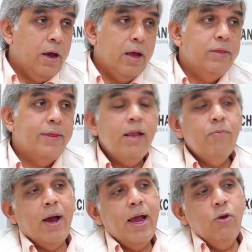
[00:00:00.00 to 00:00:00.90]
And
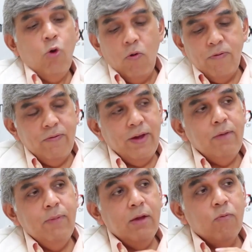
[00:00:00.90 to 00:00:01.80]
then by an
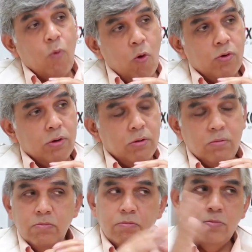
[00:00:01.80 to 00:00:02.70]
overwhelming vote,
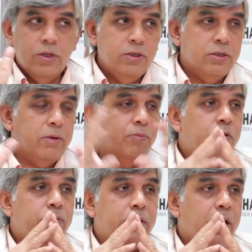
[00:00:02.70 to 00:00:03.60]
they just
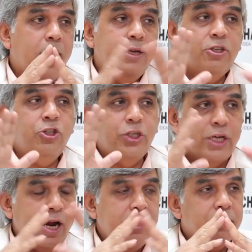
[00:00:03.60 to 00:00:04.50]
approved it. I just
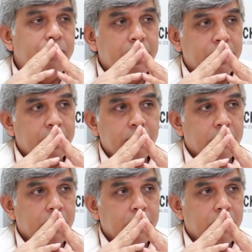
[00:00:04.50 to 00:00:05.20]
chaired the meeting.